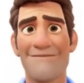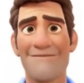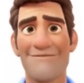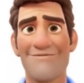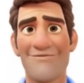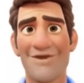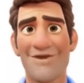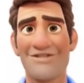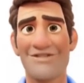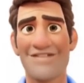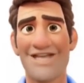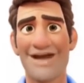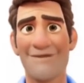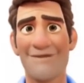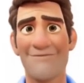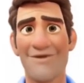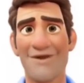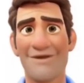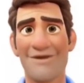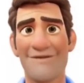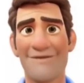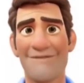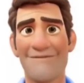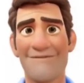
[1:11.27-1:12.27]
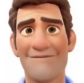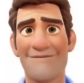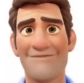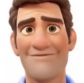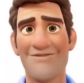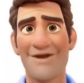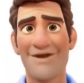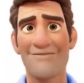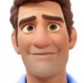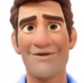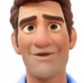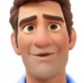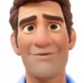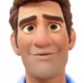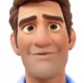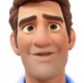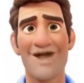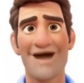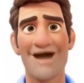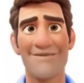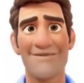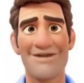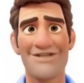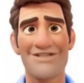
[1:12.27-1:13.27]
For example, tropical
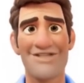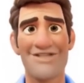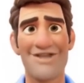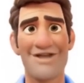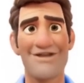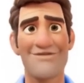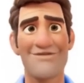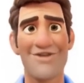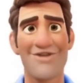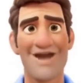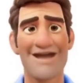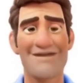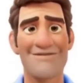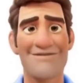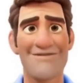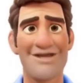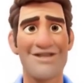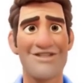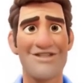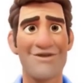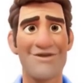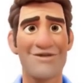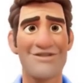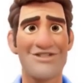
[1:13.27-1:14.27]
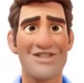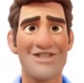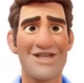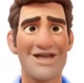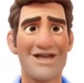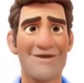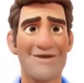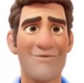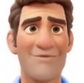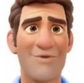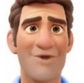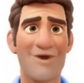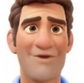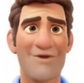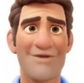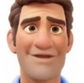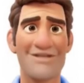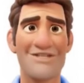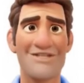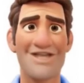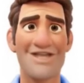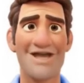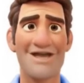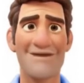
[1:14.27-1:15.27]
climates can attract visitors seeking warm
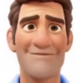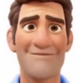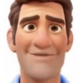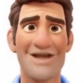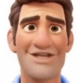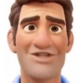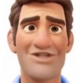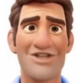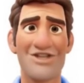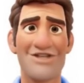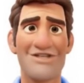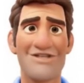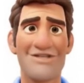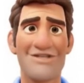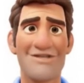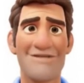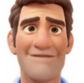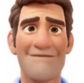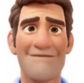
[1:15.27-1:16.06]
and sunny beaches,